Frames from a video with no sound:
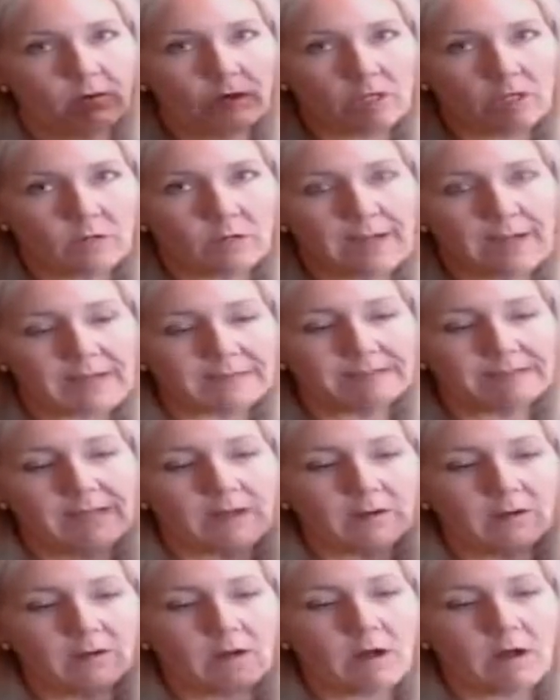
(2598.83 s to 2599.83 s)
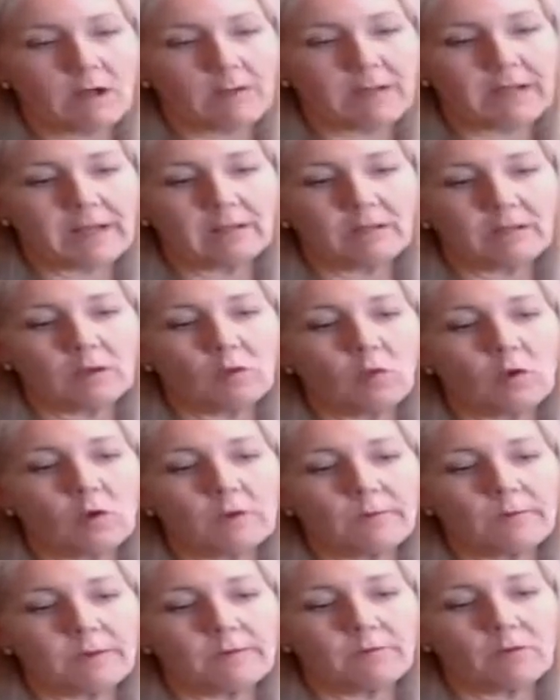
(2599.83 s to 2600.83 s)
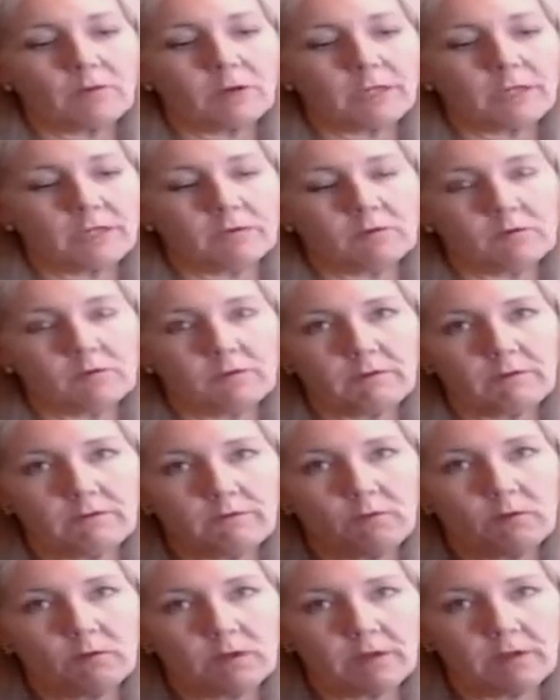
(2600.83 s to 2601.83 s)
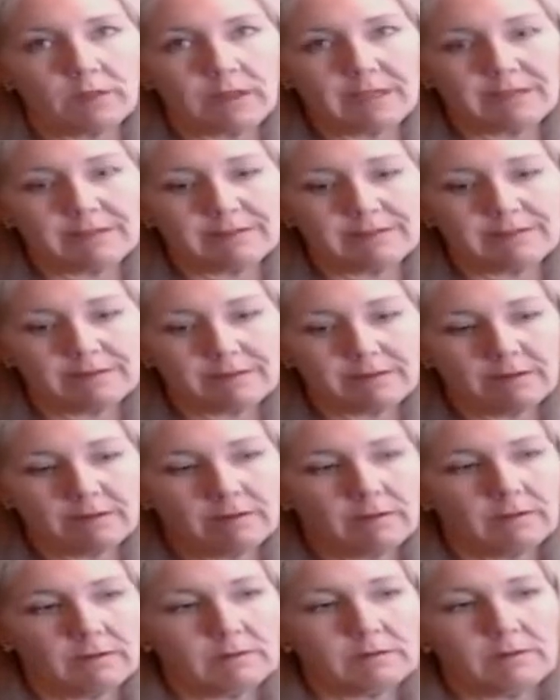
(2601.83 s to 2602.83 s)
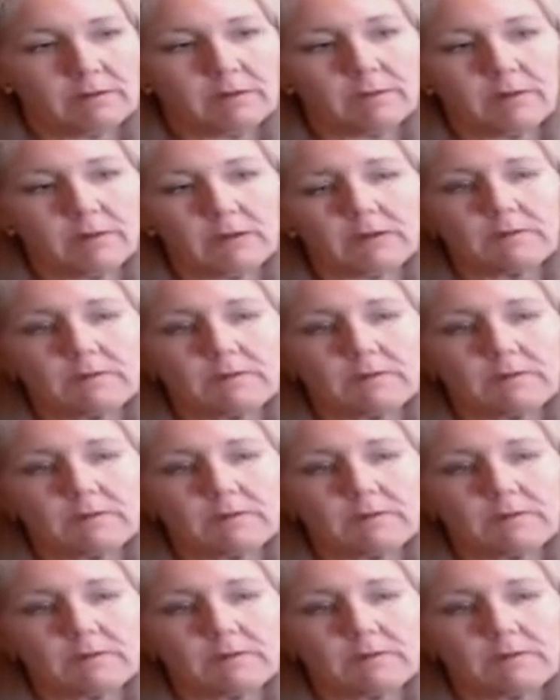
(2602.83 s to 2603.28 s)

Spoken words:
you X out, it'll automatically warp it for you for this tumbler.